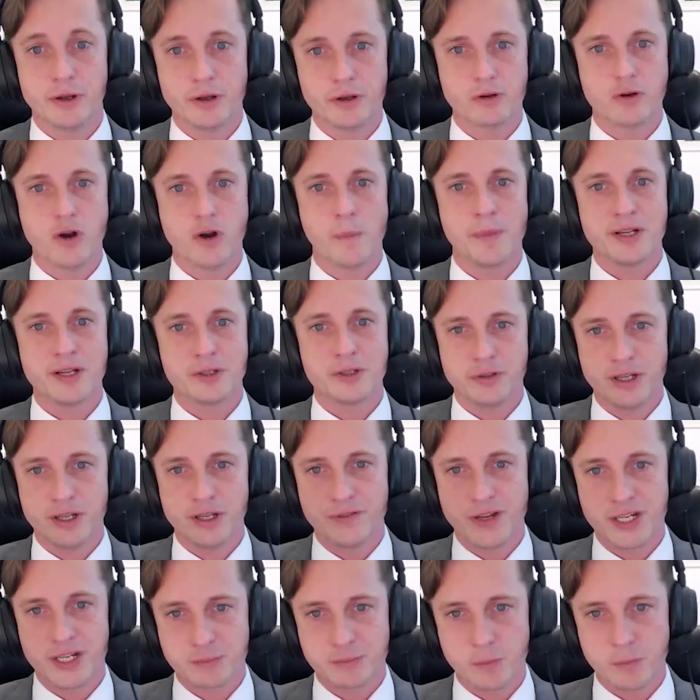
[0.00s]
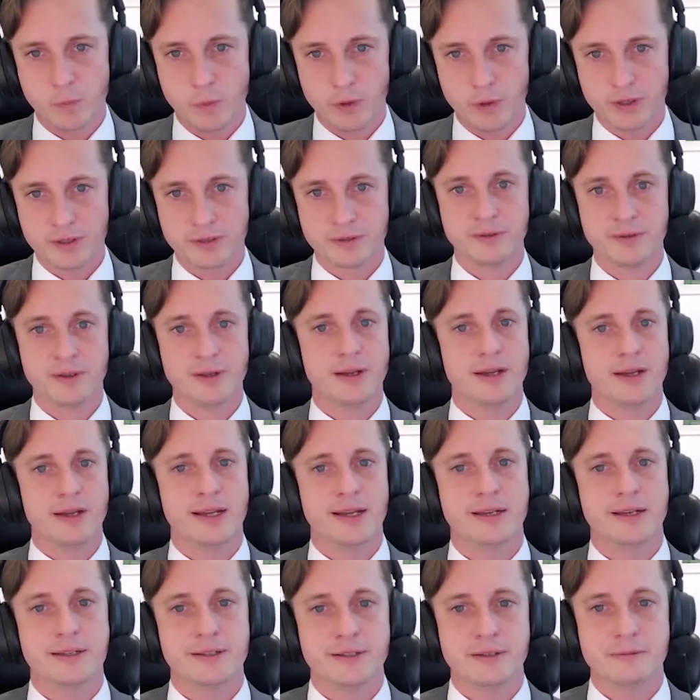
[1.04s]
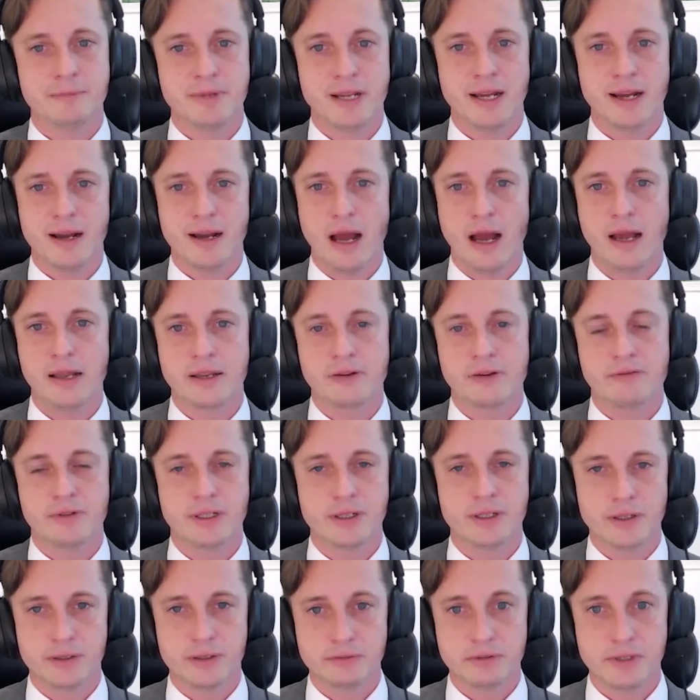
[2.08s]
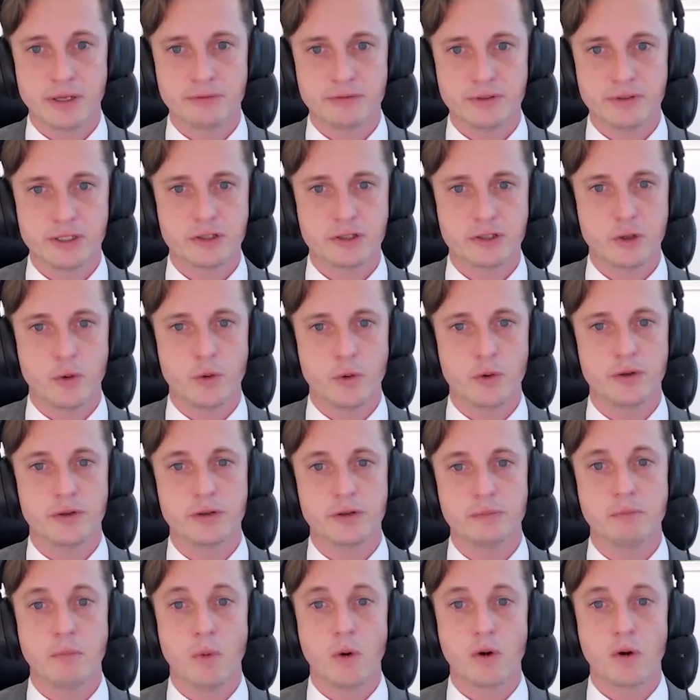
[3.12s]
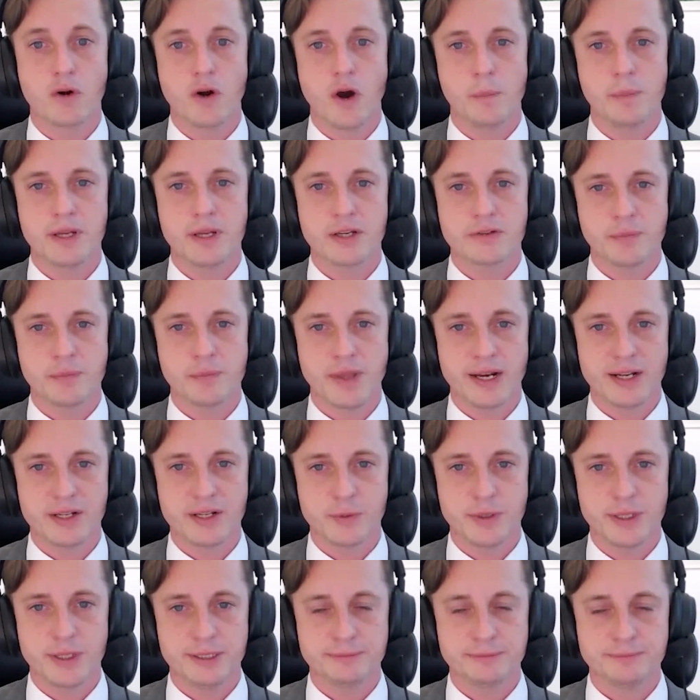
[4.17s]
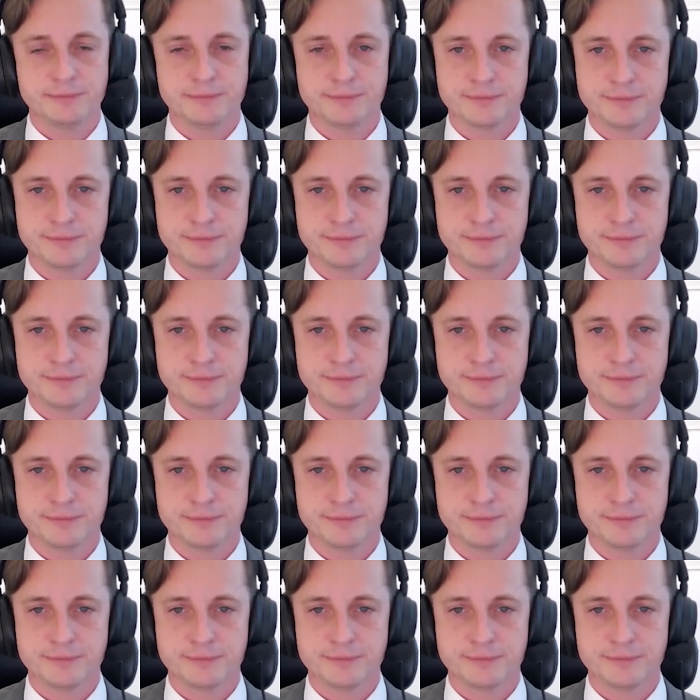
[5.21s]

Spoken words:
come into the investment world. And I definitely saw more copiers from that as well.